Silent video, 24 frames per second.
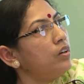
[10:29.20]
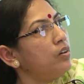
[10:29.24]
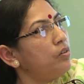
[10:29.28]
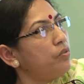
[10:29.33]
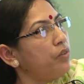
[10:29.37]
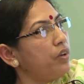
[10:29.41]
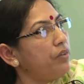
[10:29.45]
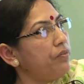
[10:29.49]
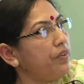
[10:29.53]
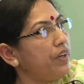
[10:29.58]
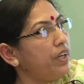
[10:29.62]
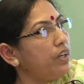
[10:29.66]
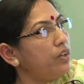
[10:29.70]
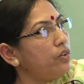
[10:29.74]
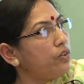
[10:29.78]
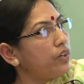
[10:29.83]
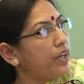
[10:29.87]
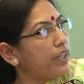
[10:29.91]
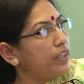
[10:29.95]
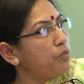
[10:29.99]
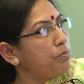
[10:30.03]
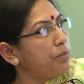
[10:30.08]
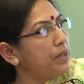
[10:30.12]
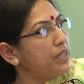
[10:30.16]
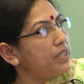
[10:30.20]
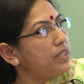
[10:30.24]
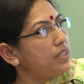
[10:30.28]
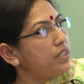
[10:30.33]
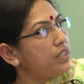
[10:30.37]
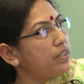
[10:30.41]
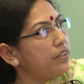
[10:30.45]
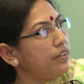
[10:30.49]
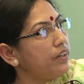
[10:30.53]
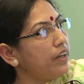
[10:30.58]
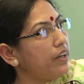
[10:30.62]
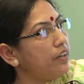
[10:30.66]
When we look at the
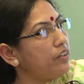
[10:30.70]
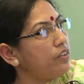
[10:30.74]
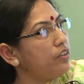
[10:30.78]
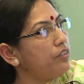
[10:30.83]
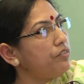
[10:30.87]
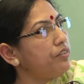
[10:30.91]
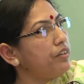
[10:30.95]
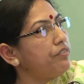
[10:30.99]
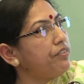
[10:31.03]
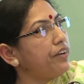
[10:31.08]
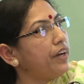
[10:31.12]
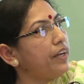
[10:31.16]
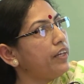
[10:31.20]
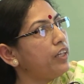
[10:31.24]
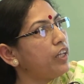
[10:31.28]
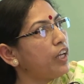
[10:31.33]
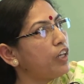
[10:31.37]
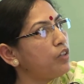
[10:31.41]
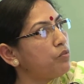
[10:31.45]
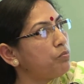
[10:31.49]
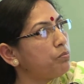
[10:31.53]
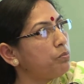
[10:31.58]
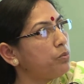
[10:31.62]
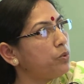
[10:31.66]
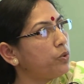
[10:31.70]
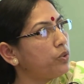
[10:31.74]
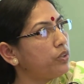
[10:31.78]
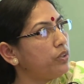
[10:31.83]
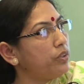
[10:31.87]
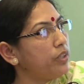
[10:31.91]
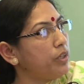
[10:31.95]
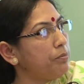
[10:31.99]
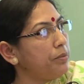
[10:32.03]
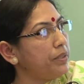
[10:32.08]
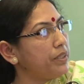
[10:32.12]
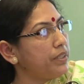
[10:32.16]
present scenario, we find that both
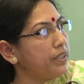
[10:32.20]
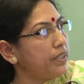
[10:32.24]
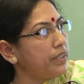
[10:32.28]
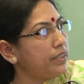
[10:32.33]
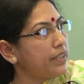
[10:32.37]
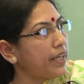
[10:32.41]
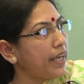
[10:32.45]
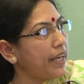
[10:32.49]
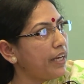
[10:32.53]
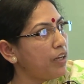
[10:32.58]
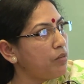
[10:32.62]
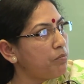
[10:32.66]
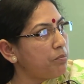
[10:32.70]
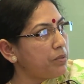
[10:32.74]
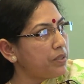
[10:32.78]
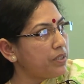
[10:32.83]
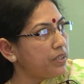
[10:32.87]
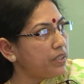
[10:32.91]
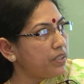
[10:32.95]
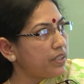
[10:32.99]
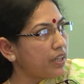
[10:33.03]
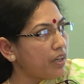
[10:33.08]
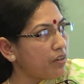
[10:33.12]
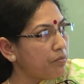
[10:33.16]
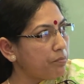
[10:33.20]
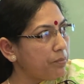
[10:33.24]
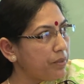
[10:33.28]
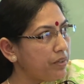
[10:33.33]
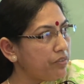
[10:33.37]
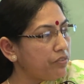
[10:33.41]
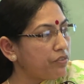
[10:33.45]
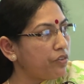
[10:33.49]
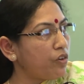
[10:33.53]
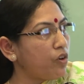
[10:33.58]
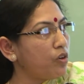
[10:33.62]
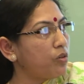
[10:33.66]
DPCs and MPCs have
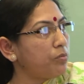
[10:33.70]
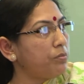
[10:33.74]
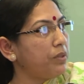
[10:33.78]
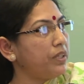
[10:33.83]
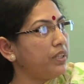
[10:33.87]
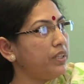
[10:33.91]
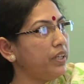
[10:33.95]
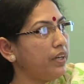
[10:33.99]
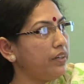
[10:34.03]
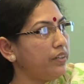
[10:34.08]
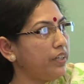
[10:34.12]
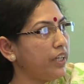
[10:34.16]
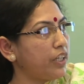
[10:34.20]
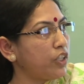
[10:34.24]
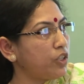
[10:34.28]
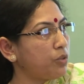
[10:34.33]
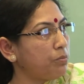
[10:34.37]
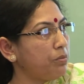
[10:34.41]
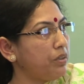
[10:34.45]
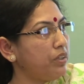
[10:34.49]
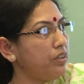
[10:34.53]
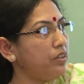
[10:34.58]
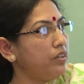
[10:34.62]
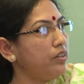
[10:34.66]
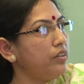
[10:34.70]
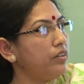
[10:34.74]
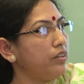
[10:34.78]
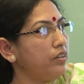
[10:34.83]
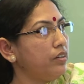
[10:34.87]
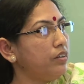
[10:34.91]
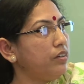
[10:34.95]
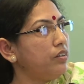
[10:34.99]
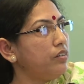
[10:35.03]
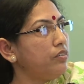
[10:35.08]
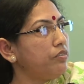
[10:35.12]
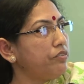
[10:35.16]
been formed, but they are yet to be
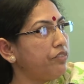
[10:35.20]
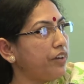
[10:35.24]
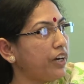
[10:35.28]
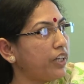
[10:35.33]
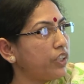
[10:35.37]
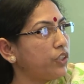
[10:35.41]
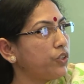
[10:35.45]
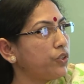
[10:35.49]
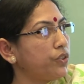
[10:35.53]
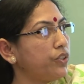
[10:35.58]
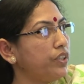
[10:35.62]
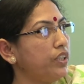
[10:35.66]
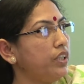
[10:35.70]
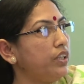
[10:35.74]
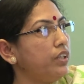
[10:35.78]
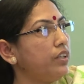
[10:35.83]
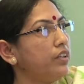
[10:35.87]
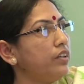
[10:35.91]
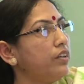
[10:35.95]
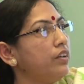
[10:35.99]
functional.